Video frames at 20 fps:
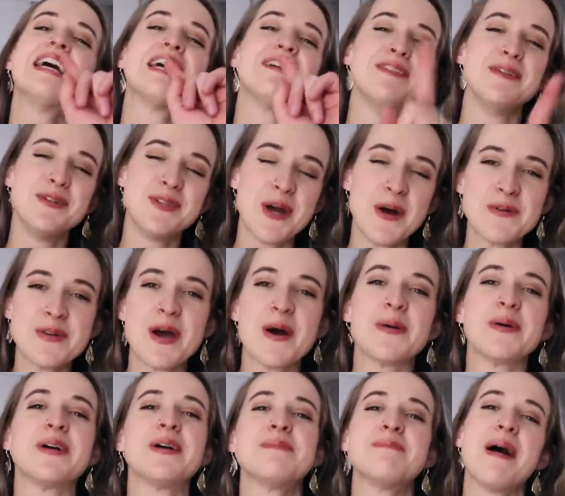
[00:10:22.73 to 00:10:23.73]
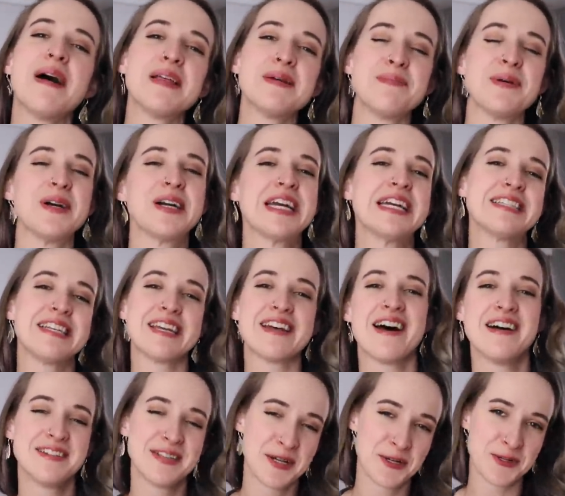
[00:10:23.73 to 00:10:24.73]
if you don't know her, Molly Burke is a
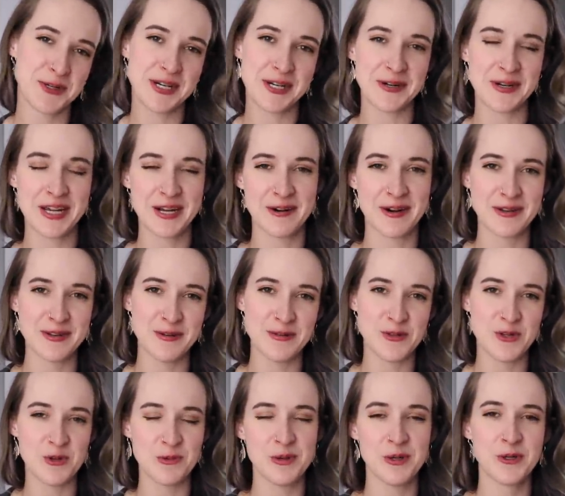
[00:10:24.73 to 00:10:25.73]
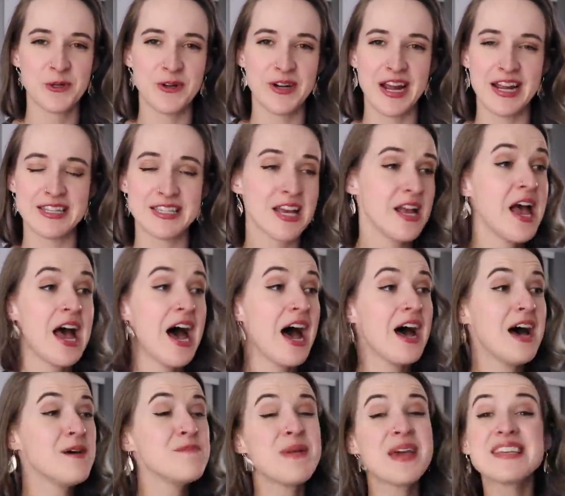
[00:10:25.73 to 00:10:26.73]
content creator here on YouTube who creates uh,
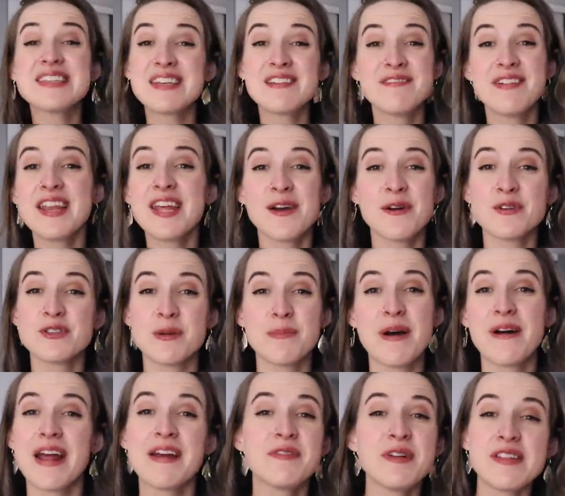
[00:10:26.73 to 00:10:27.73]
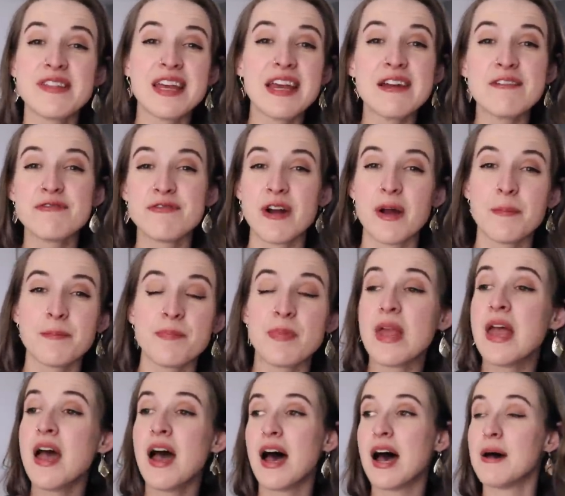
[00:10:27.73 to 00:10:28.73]
amazing videos about everything from
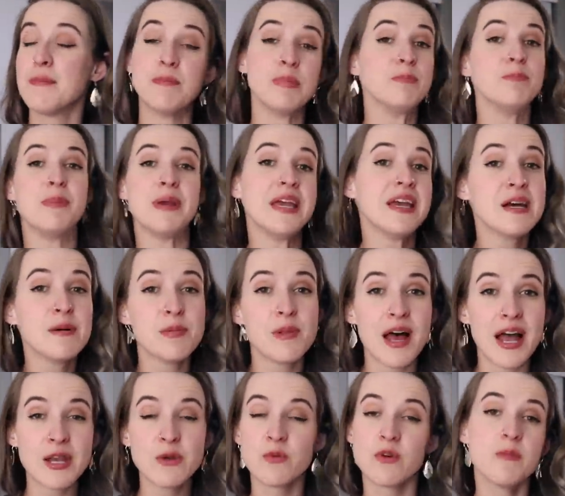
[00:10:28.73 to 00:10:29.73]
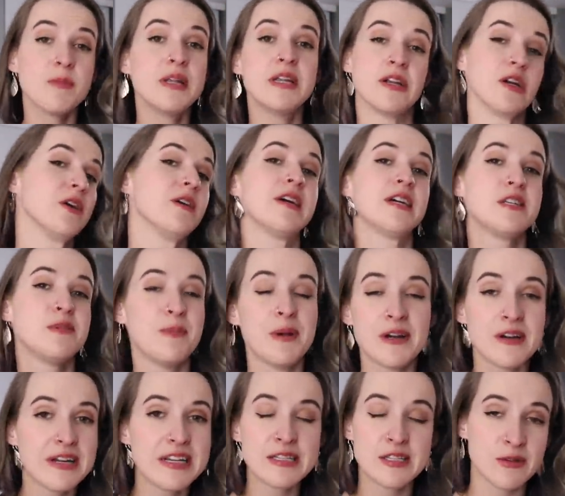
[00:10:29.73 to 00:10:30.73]
uh, being a blind woman and her
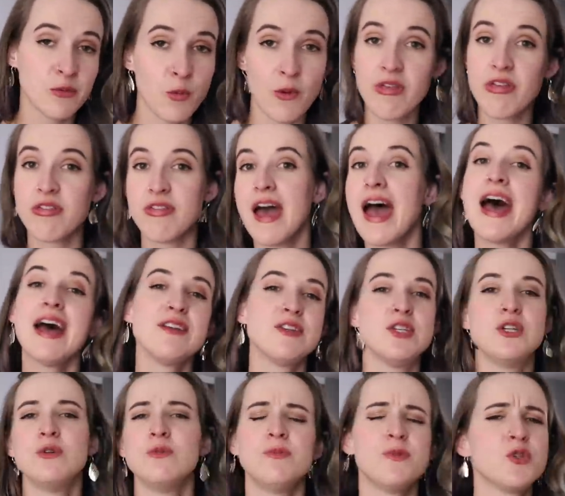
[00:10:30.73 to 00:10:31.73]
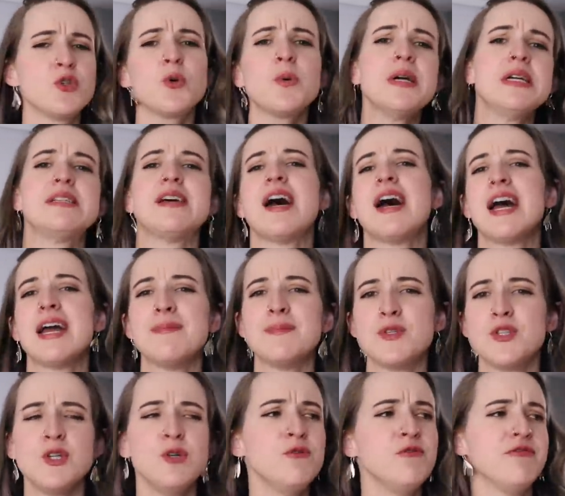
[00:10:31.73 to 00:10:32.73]
experience with that to story times
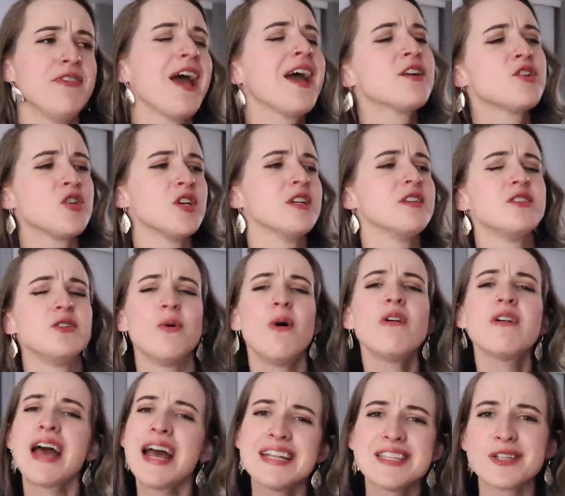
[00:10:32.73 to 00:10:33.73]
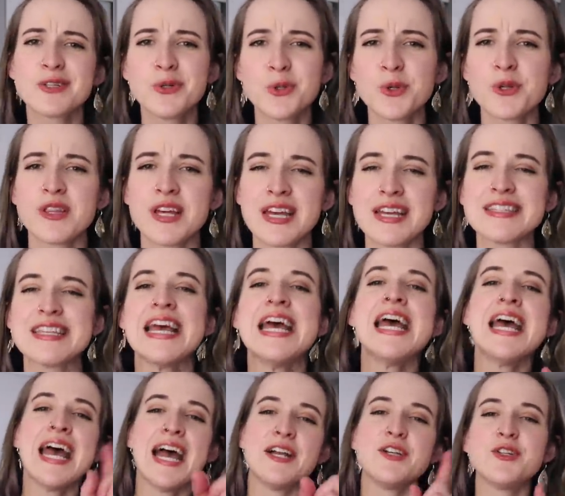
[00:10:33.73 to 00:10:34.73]
to fashion to all kinds of cool things.
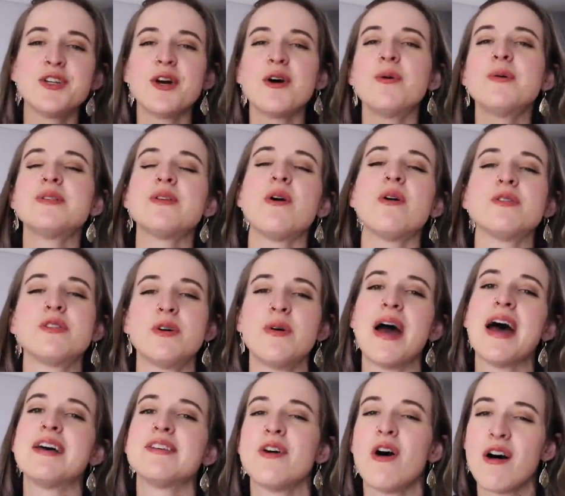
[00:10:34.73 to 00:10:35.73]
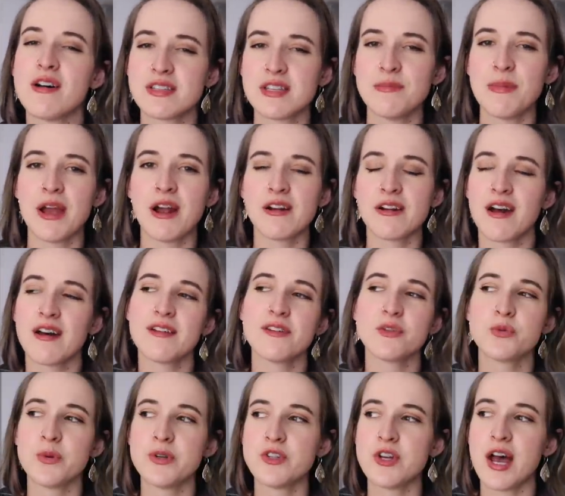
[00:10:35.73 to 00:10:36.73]
And she always also has awesome hair
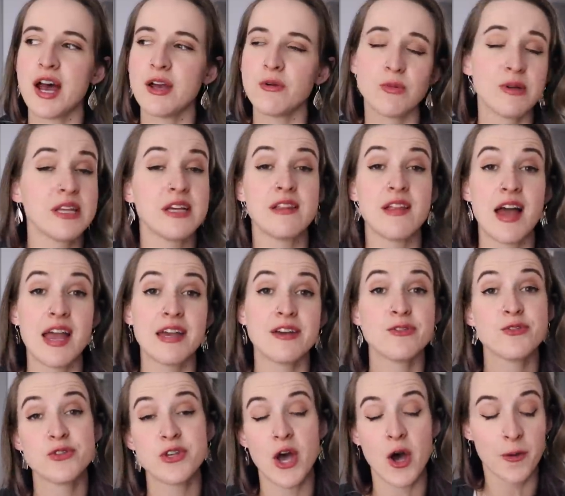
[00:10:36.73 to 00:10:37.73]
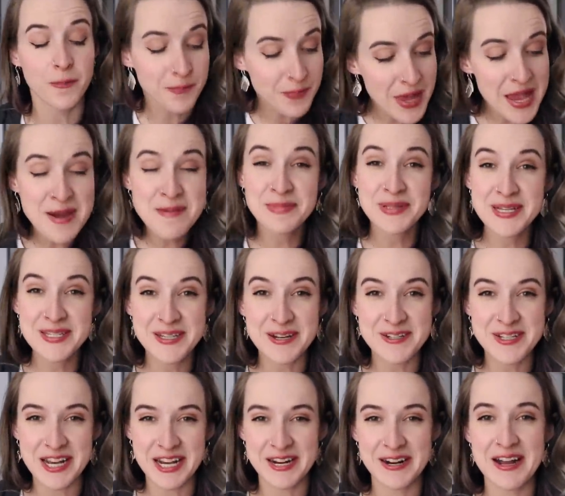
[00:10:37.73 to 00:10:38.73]
colors, which I really like. So please go
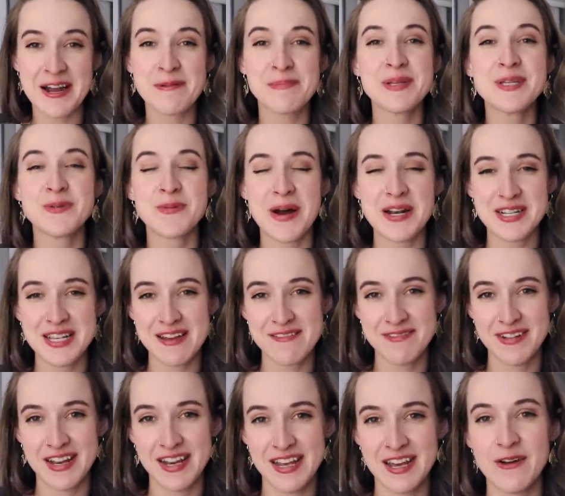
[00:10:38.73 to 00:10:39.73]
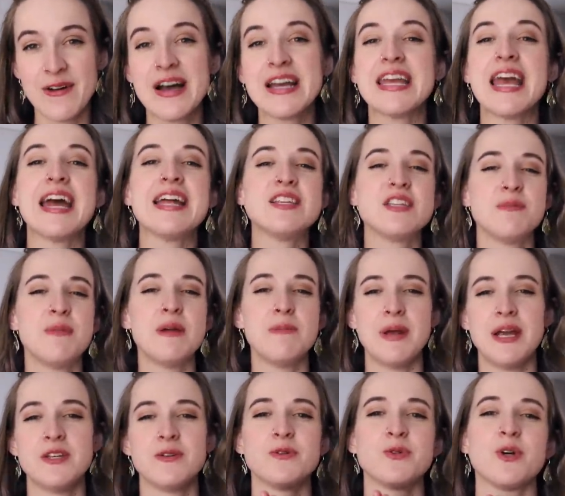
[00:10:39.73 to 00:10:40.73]
check her out. Please watch that video. Again, to my
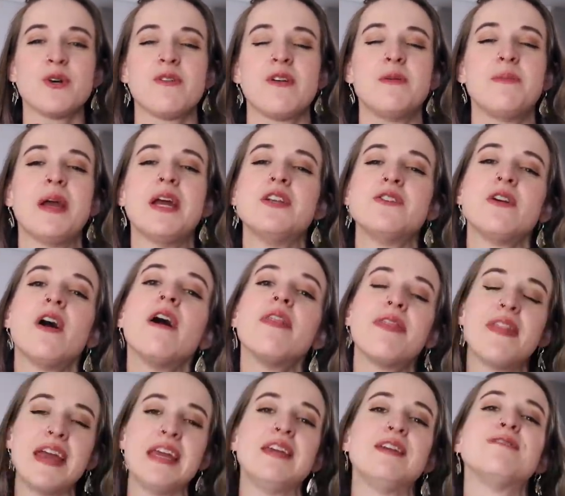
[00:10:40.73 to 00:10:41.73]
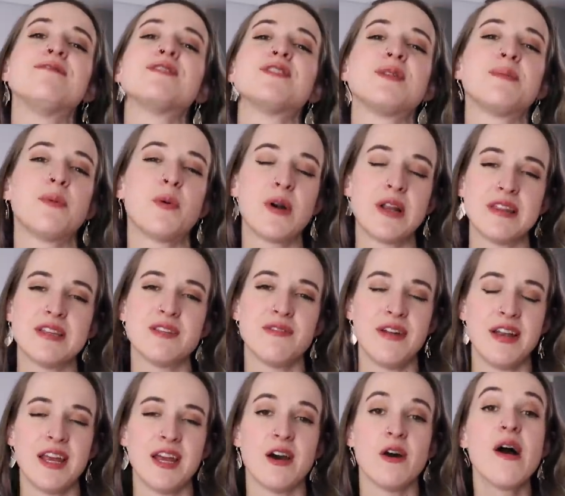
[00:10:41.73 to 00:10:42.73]
patrons over on Patreon, thank you for supporting this
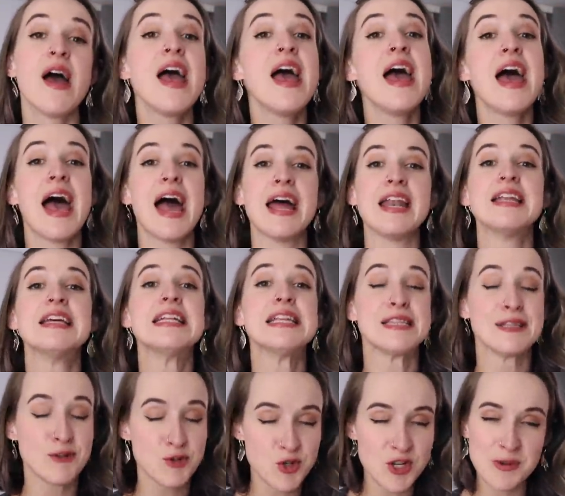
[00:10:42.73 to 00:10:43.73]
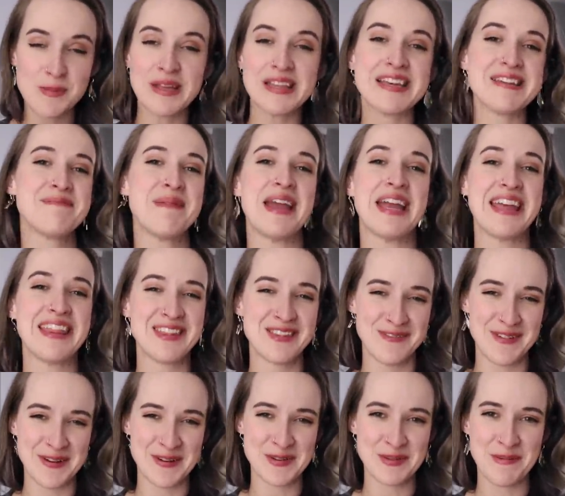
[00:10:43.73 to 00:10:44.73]
video and legitimately making these
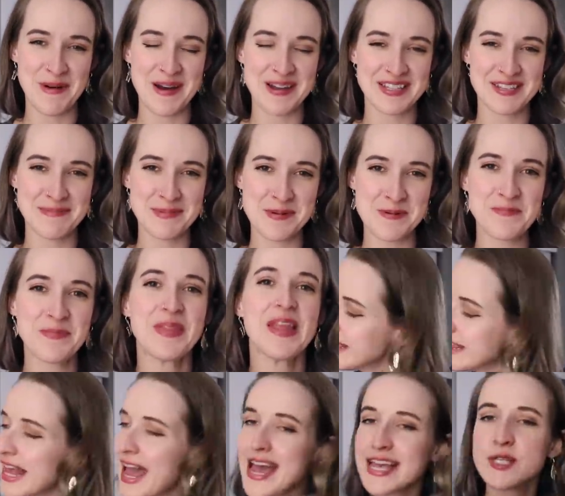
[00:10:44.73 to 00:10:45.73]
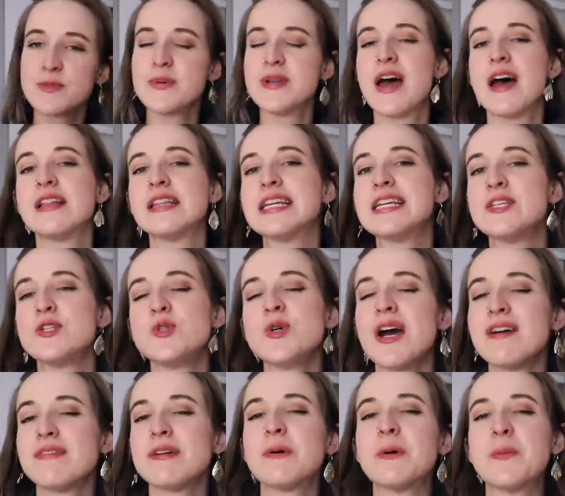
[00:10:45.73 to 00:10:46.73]
videos possible. Last but not least, to
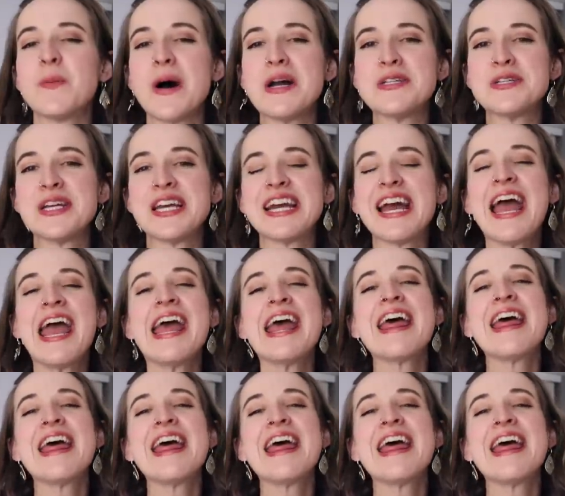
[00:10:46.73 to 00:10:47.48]
everyone watching,